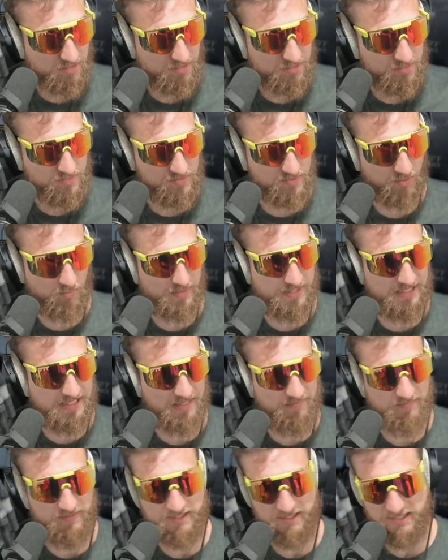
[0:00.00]
So we
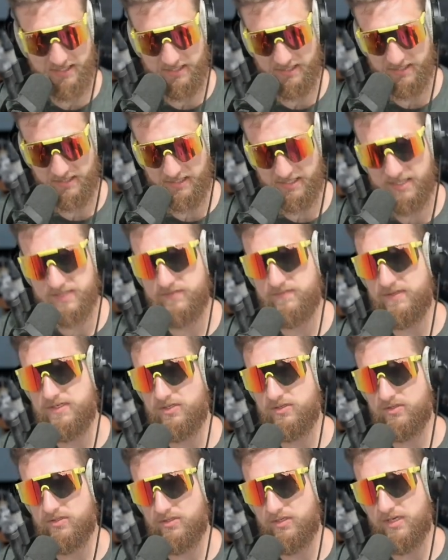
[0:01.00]
covered in the last
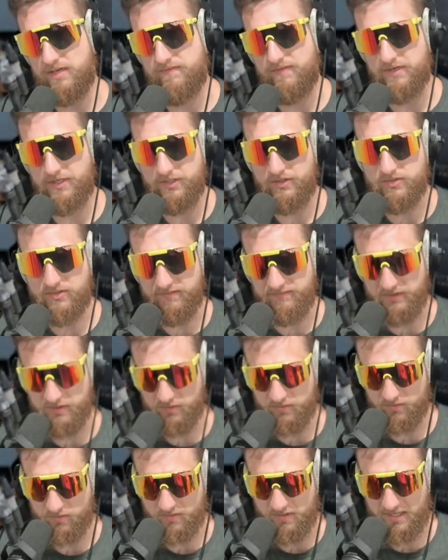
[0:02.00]
video a very
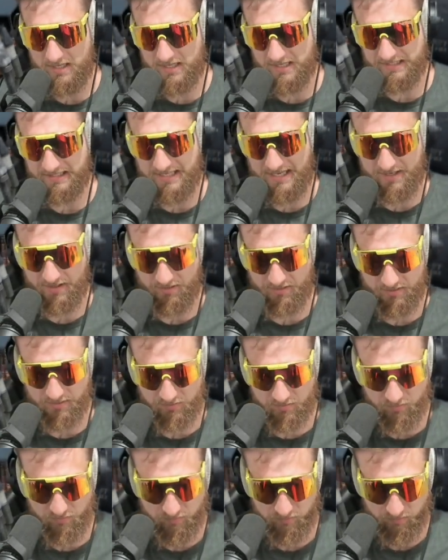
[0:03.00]
trivial,
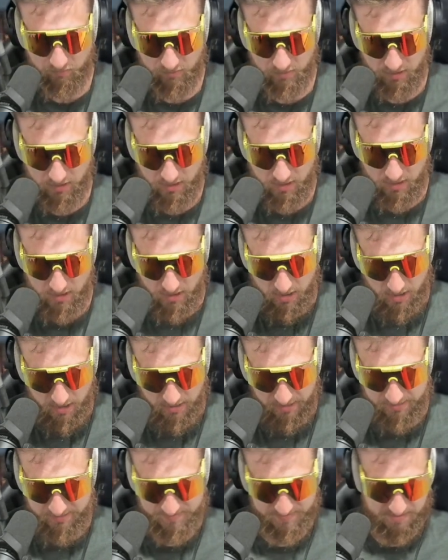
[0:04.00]
analytical
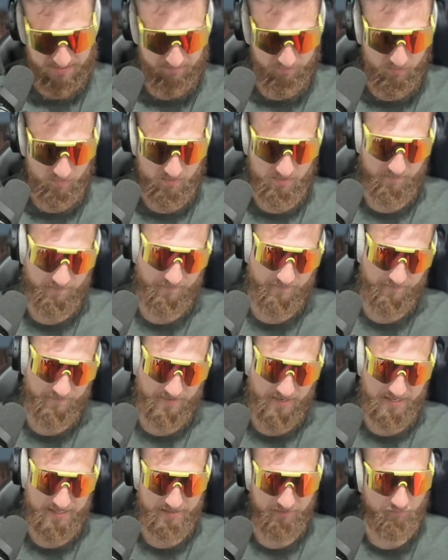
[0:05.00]
example of
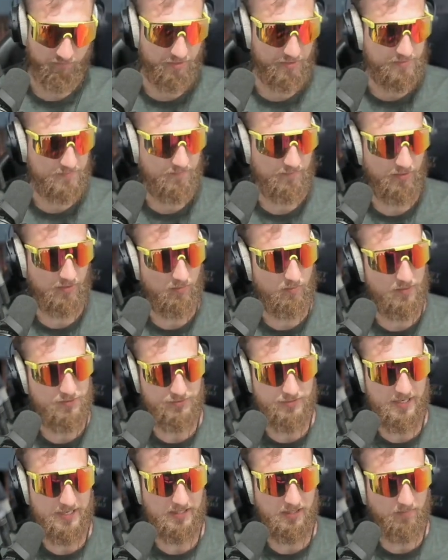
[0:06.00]
finding roots for a
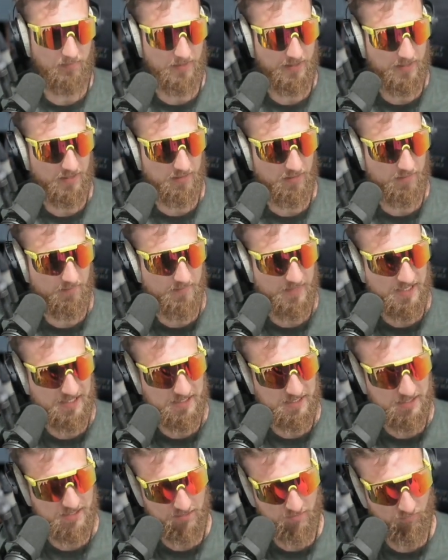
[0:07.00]
quadratic, but there are
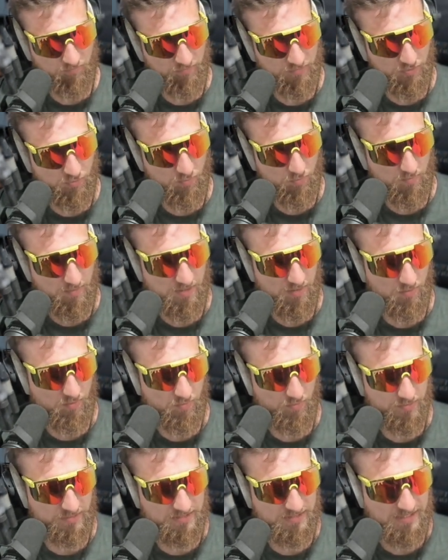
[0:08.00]
many real
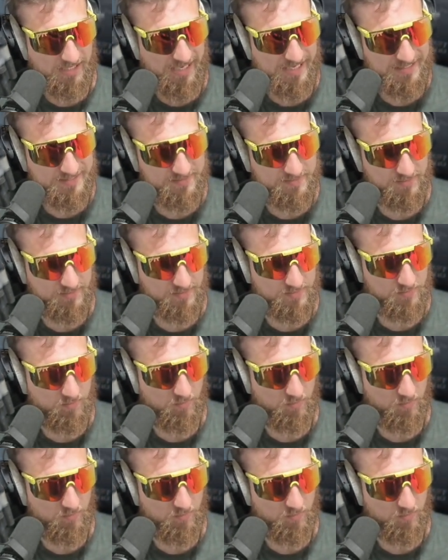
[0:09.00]
world cases